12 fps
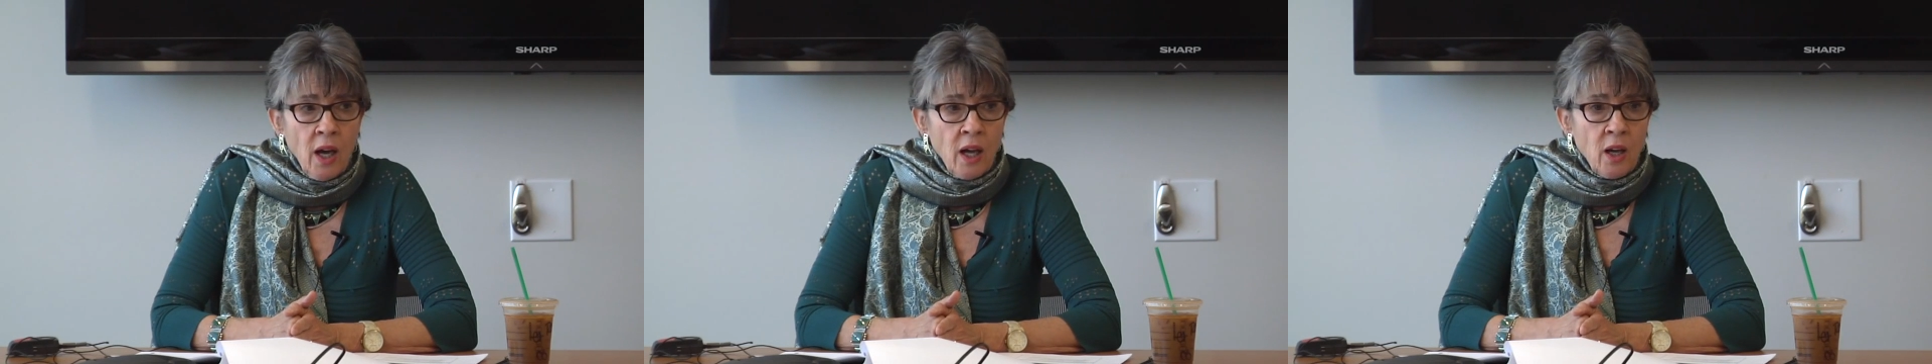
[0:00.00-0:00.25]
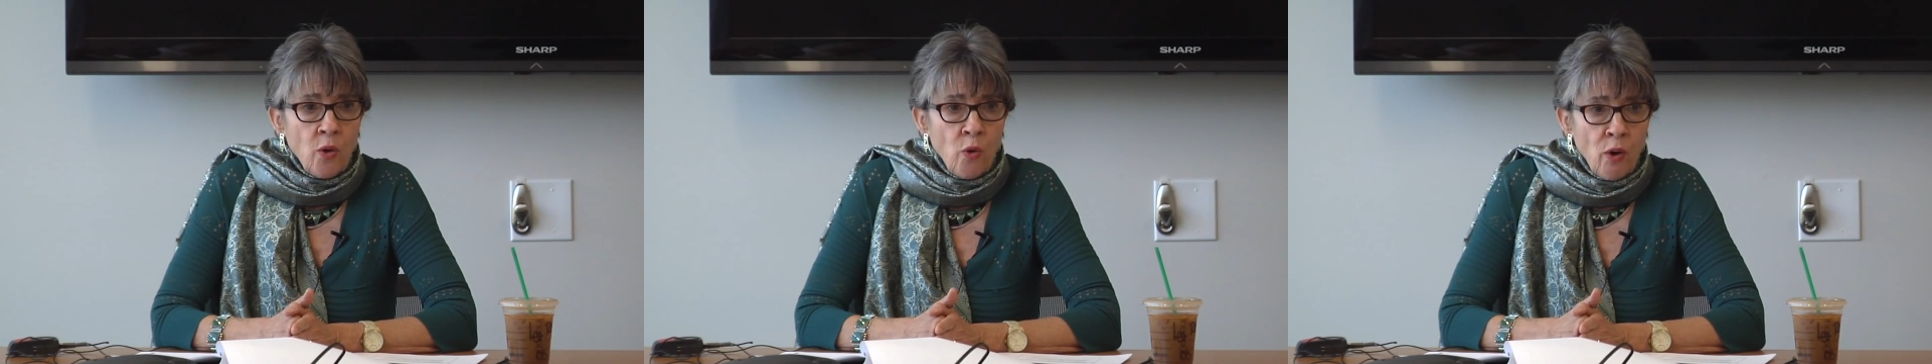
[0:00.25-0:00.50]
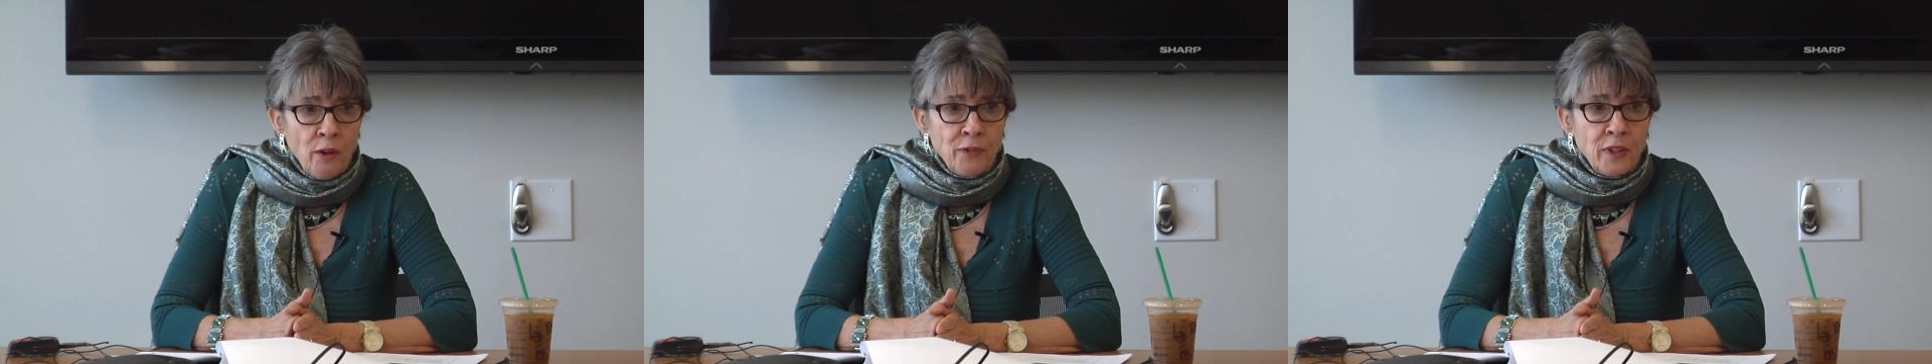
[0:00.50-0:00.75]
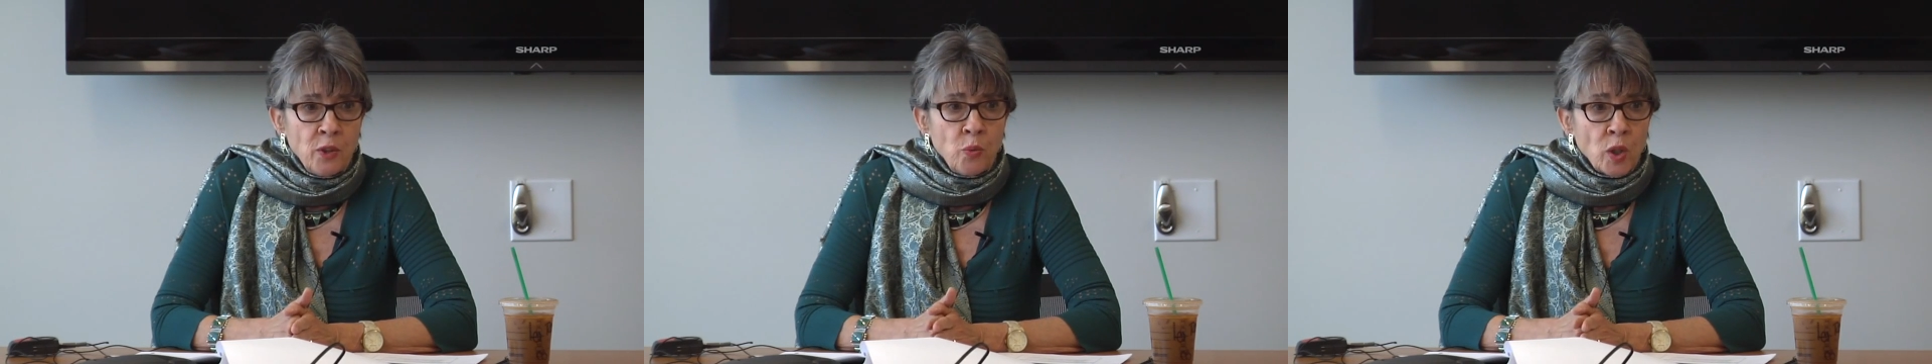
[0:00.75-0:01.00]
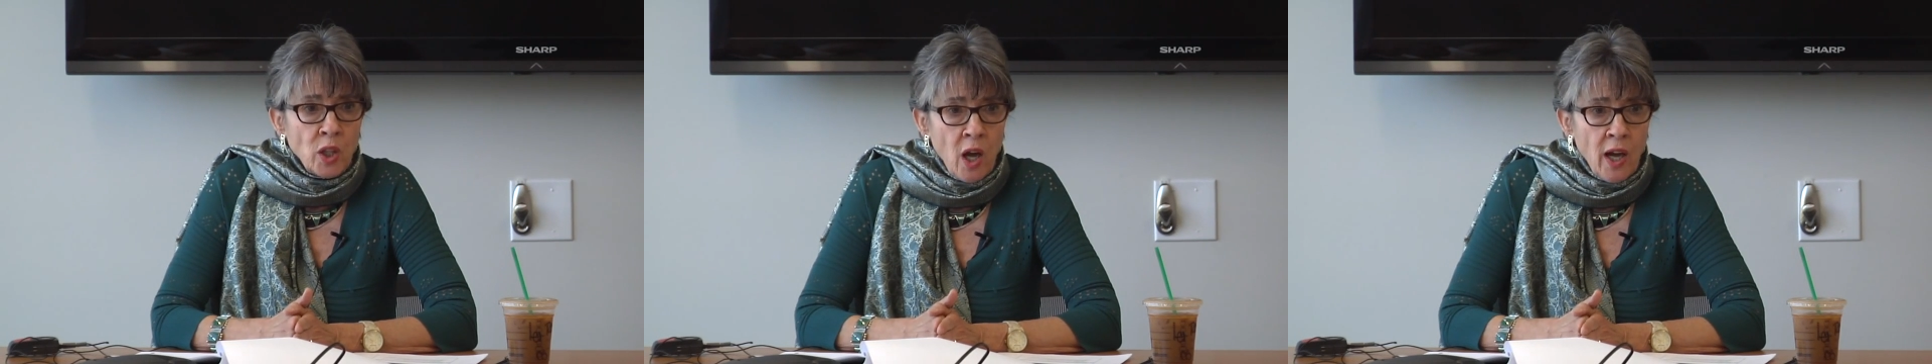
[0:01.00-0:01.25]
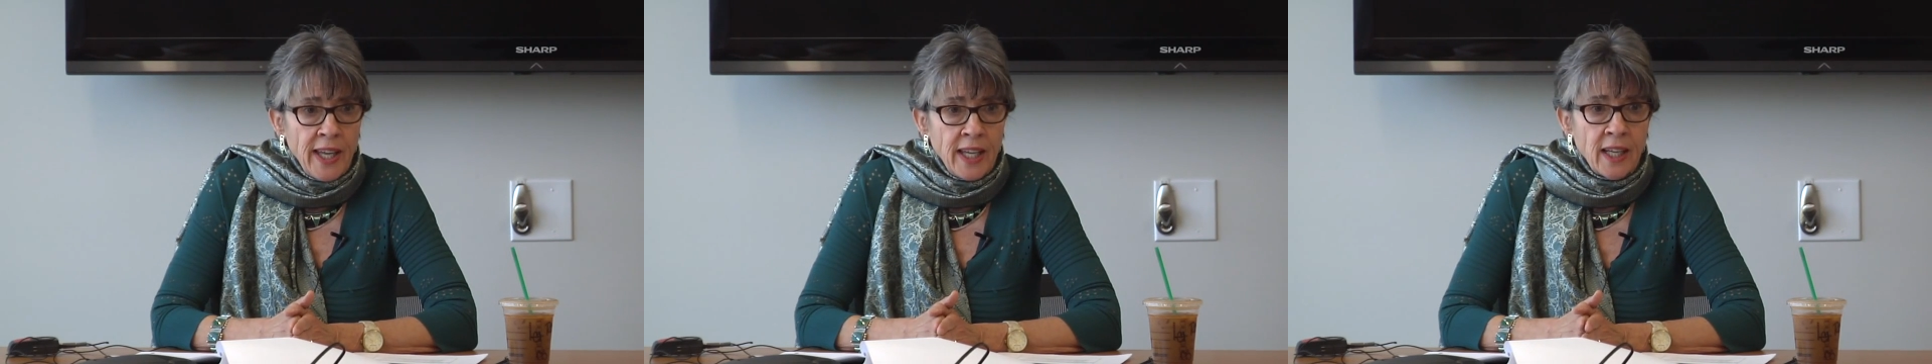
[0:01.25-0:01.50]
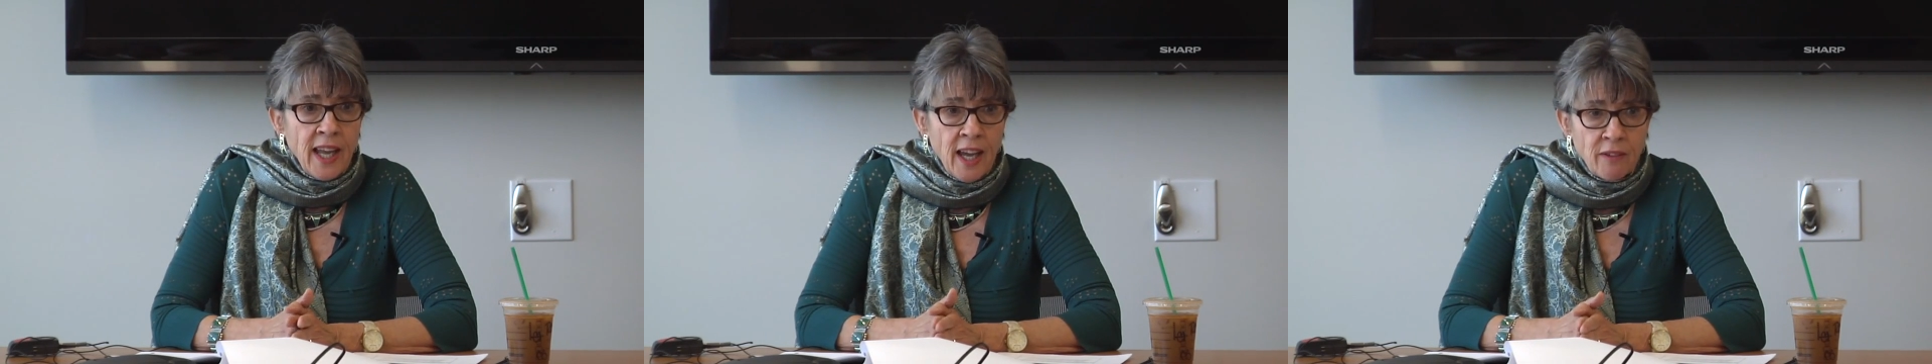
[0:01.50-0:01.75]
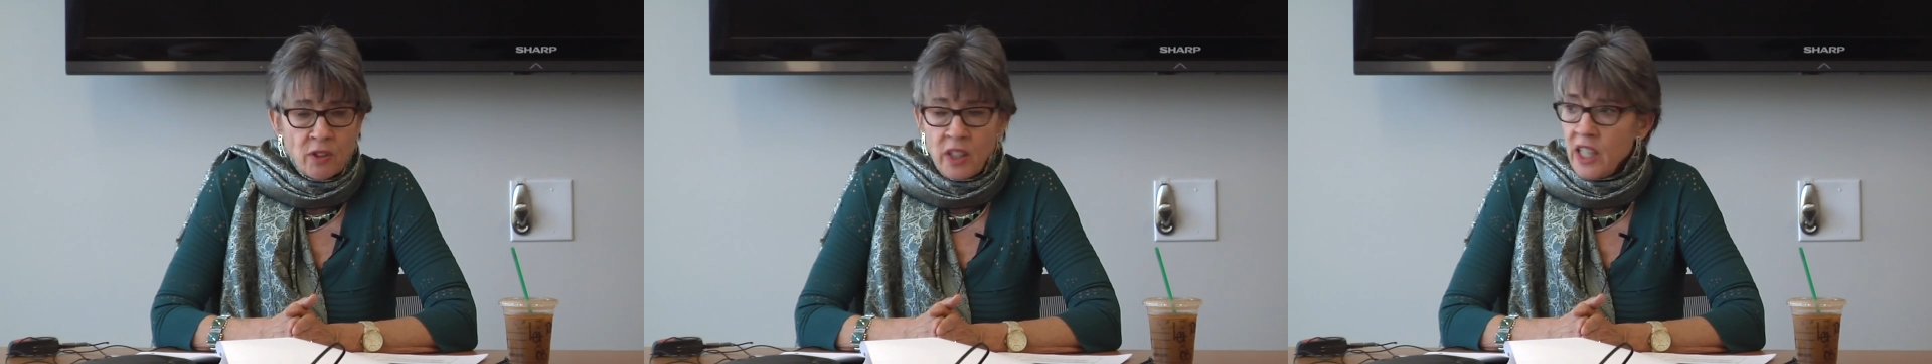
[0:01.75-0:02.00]
often relying
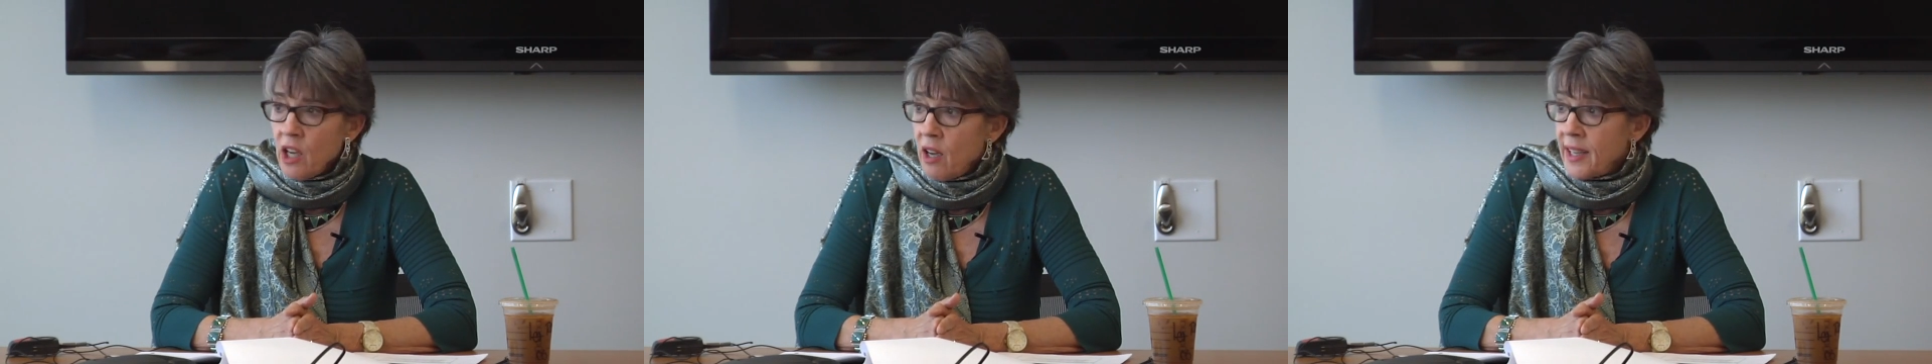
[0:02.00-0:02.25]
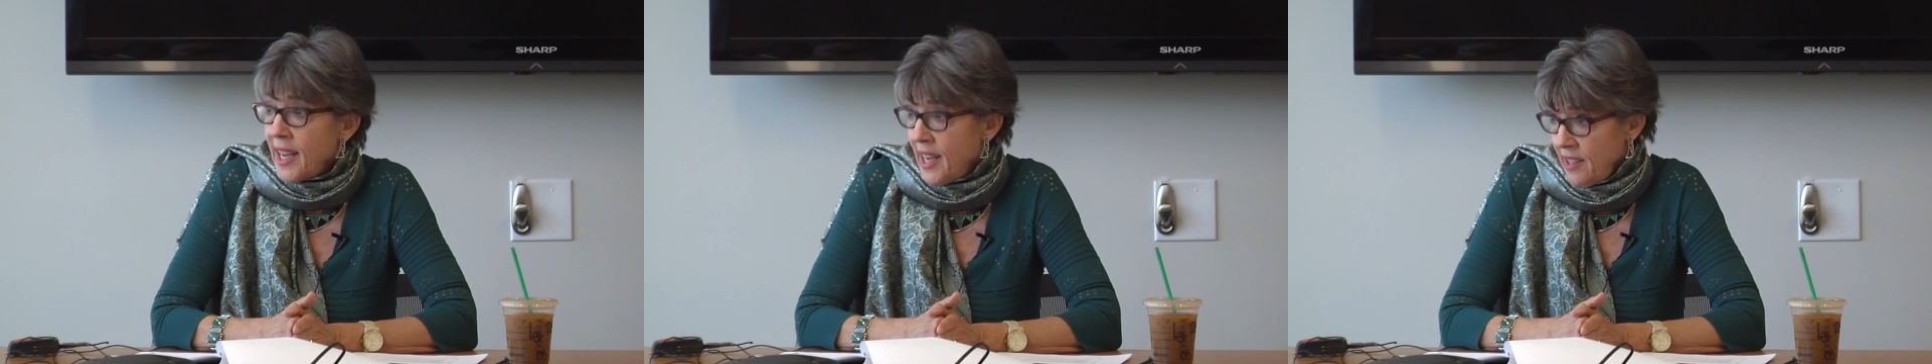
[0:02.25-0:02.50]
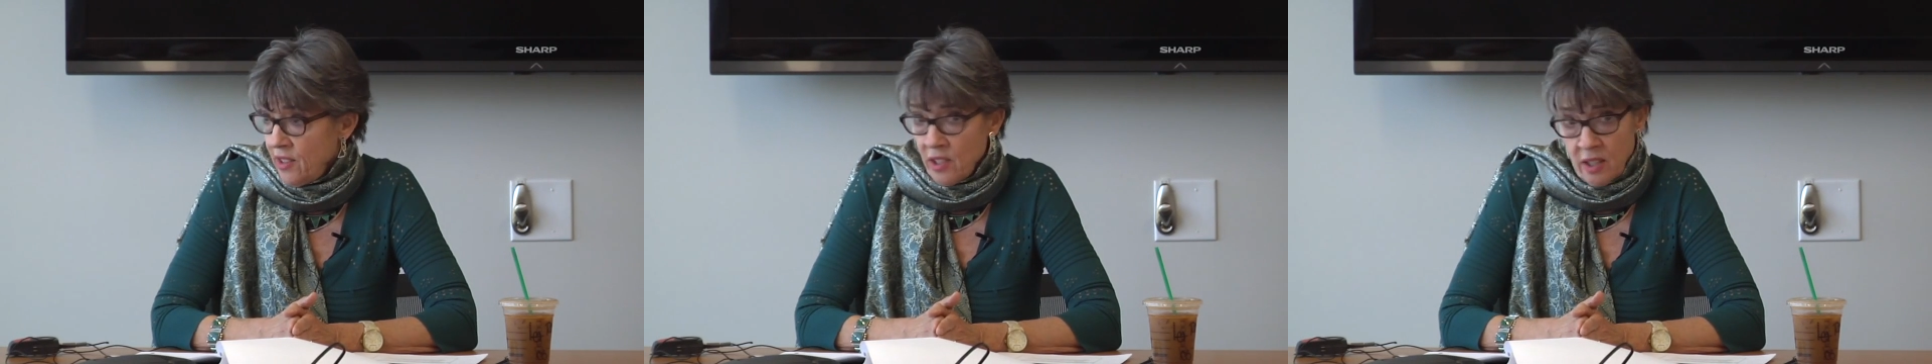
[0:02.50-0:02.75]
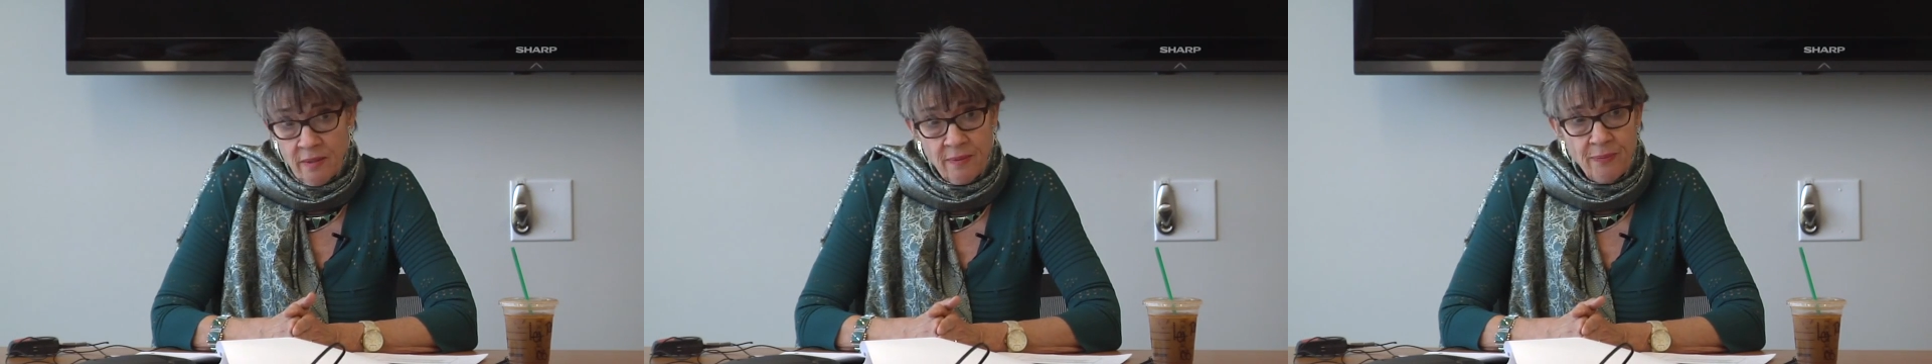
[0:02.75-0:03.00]
heavily on aides